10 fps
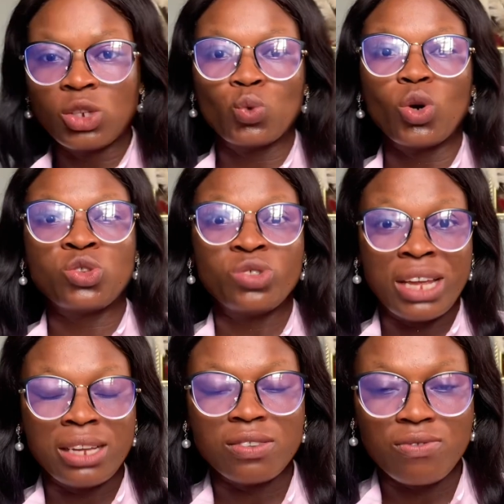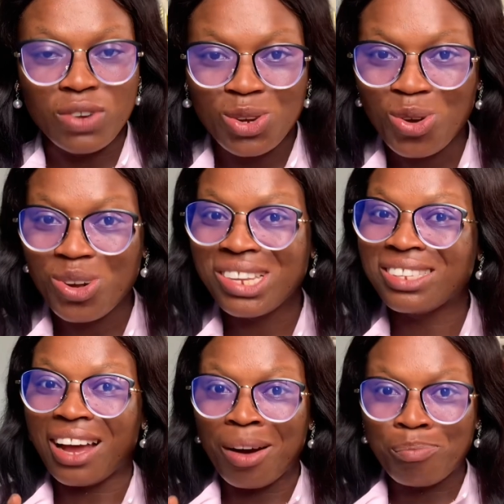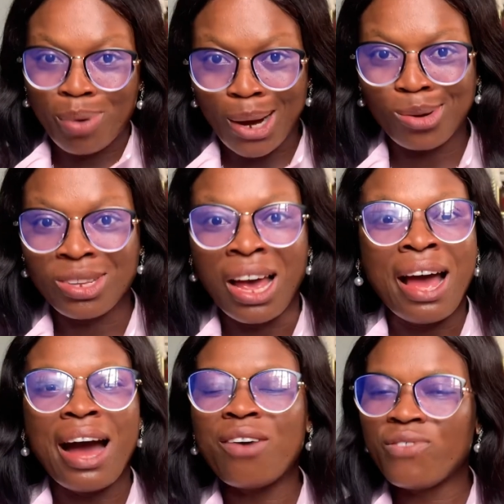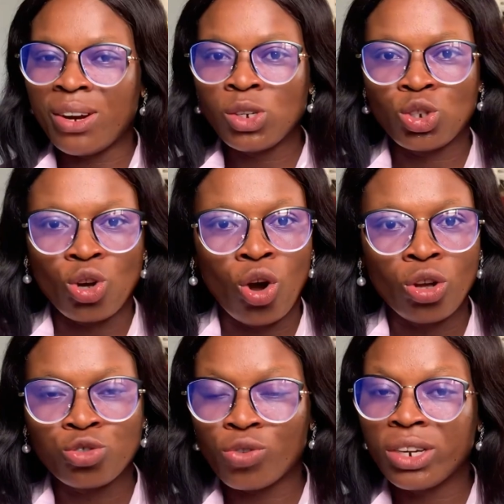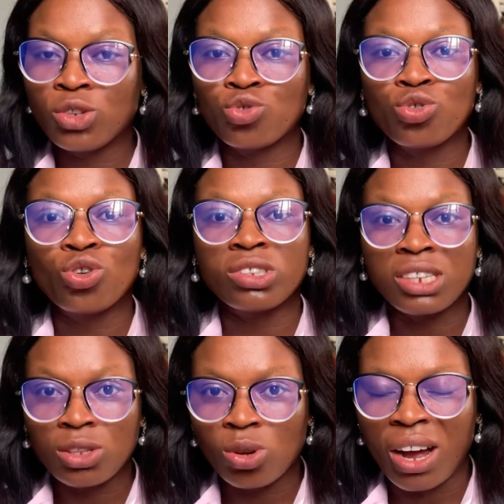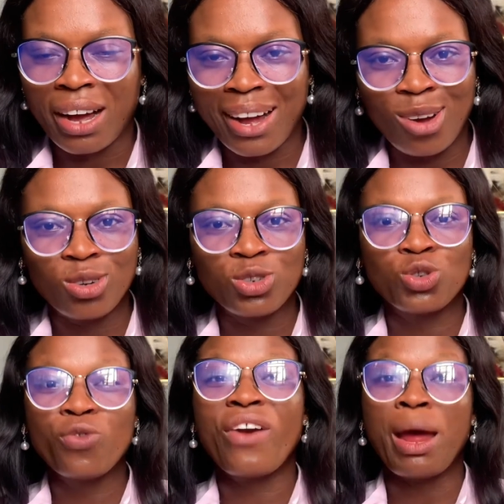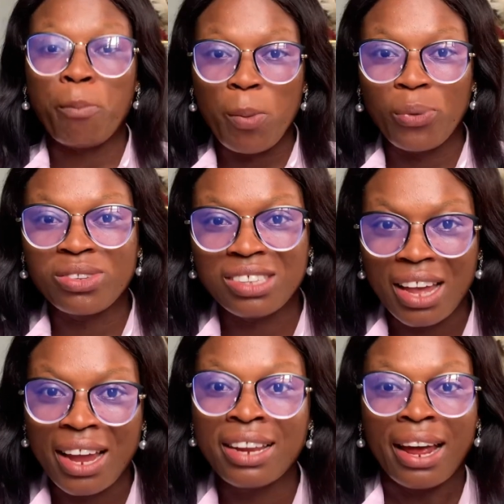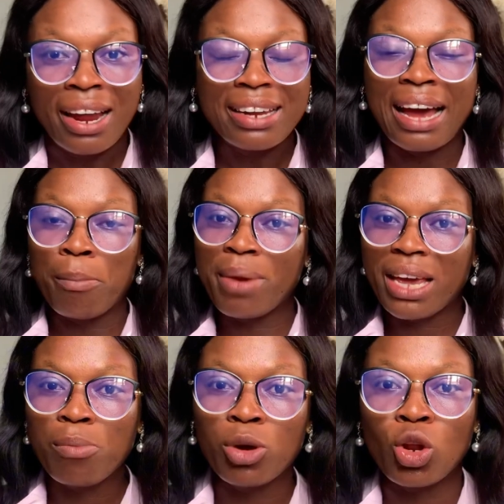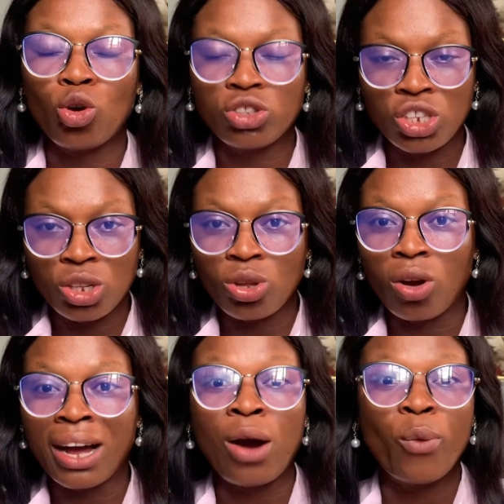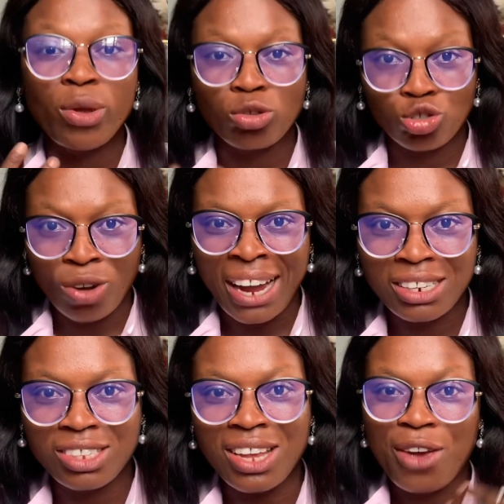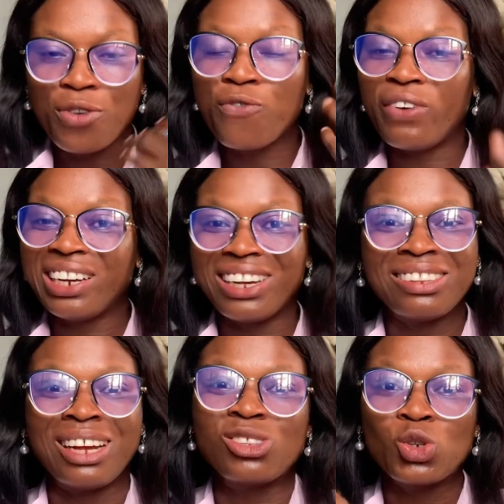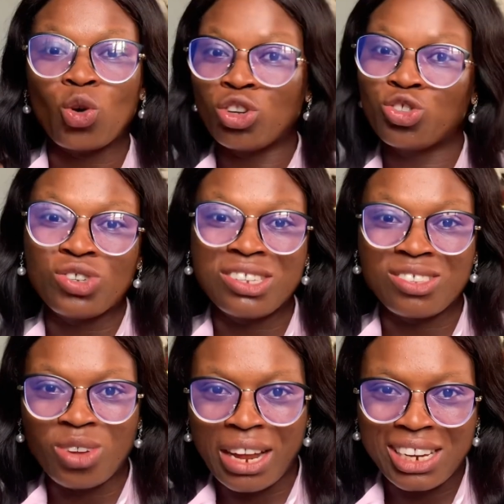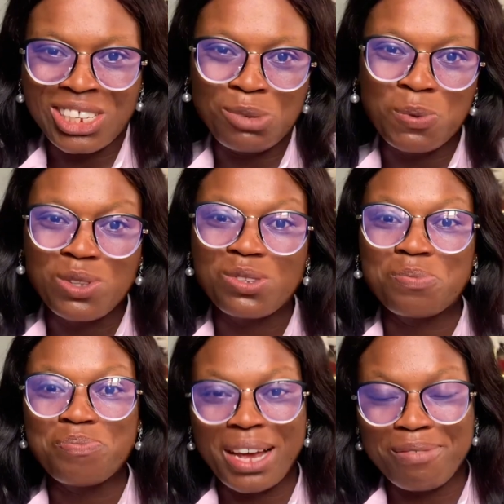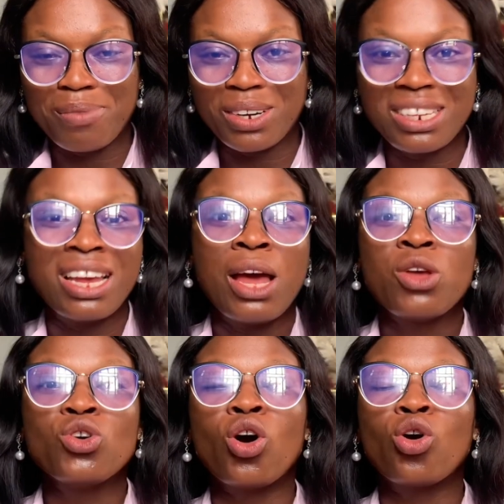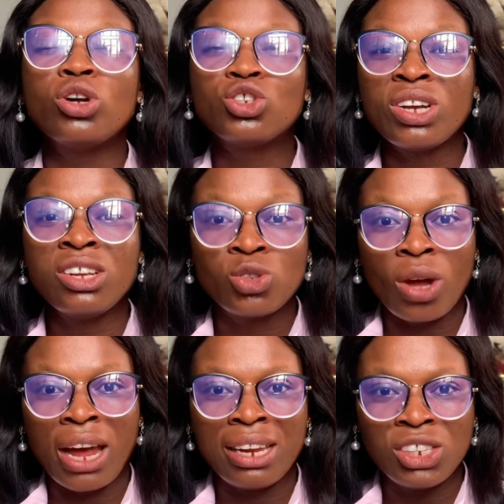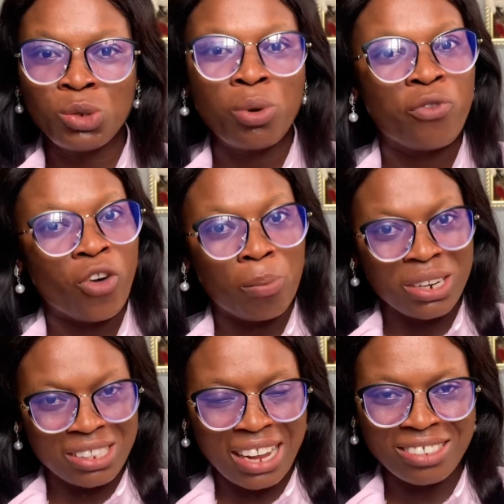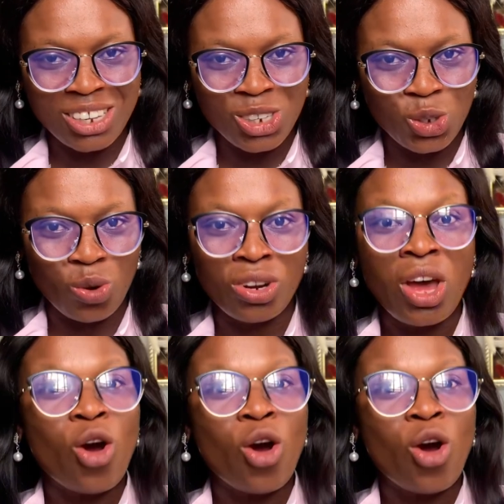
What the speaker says: is what today's video is about. I'm very sure scrolling through your TikTok account, you've heard people saying they are making money on TikTok, and when you tried it, you find out that your country is not eligible to make money. Your country is not eligible for monetization.